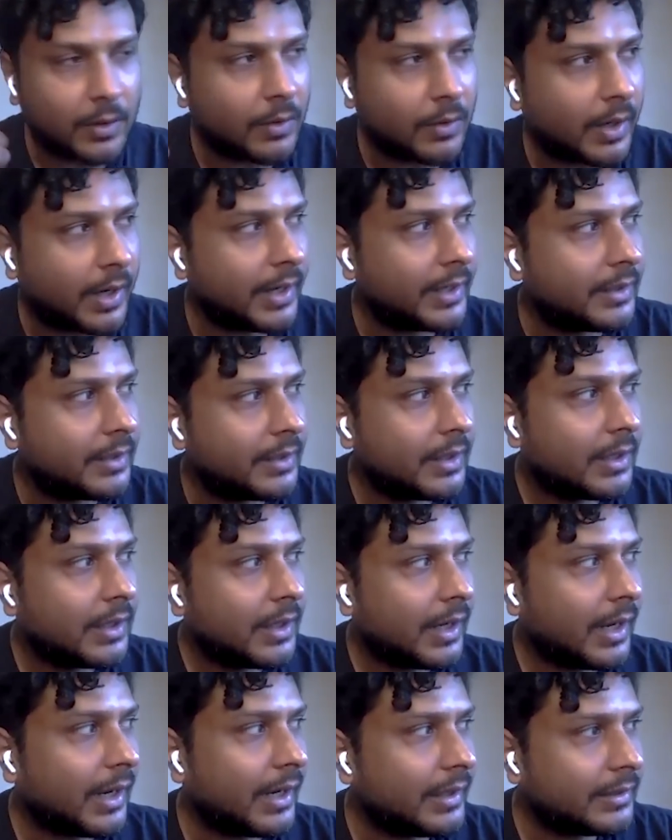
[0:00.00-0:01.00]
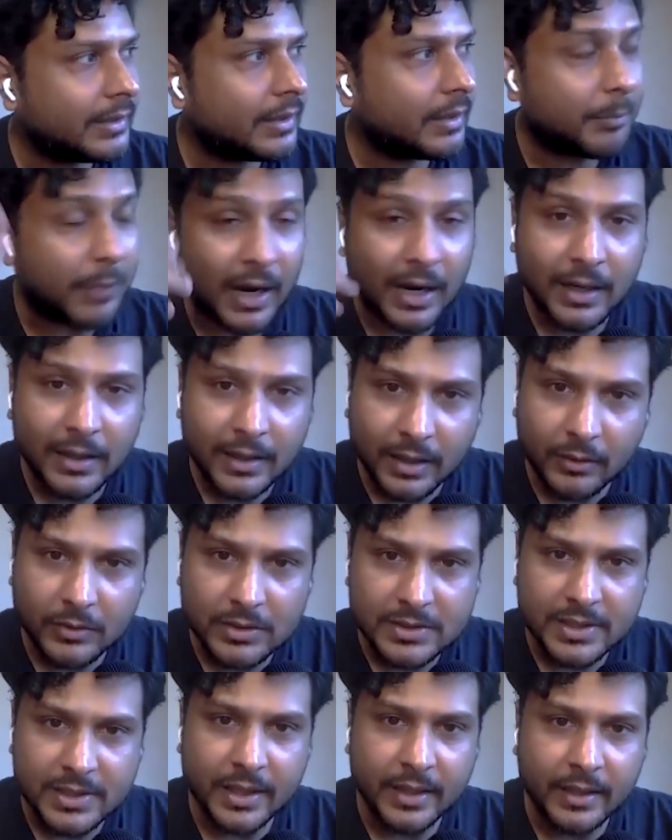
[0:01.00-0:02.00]
Yeah. And, Rajneesh and, and Palta
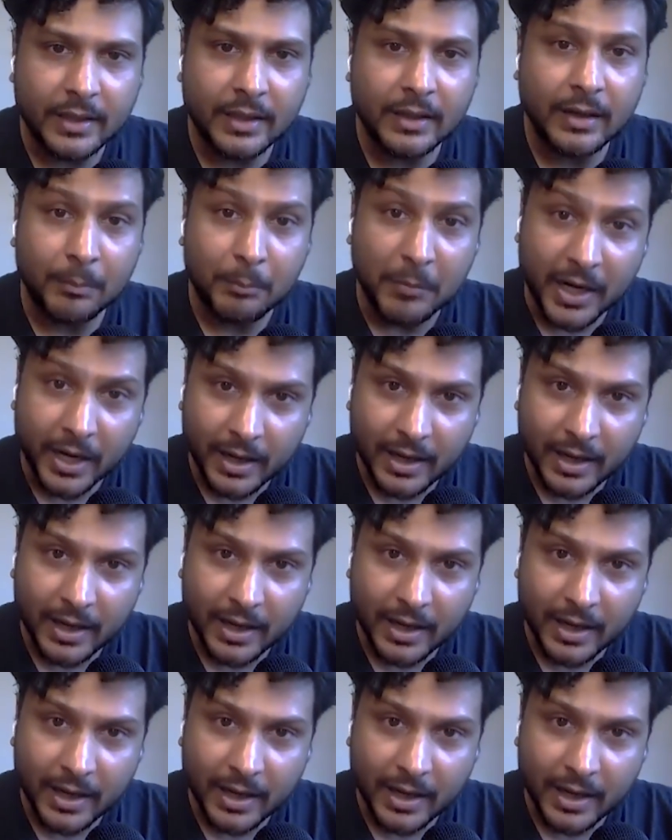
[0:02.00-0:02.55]
was there. The yeah.